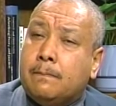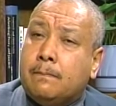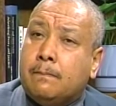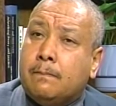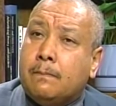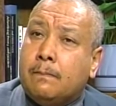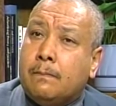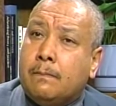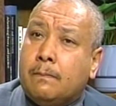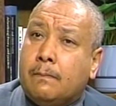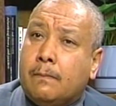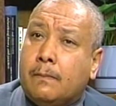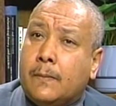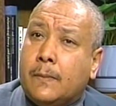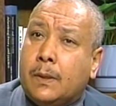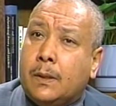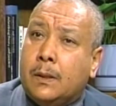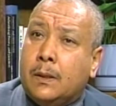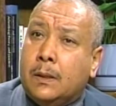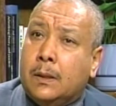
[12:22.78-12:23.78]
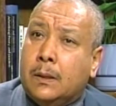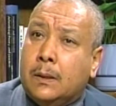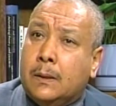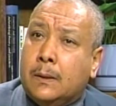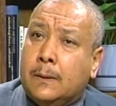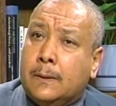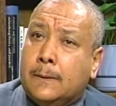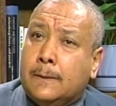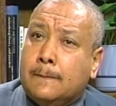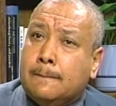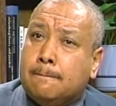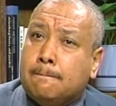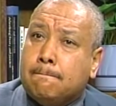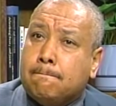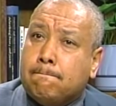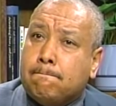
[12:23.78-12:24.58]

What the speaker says: Nobody speaks.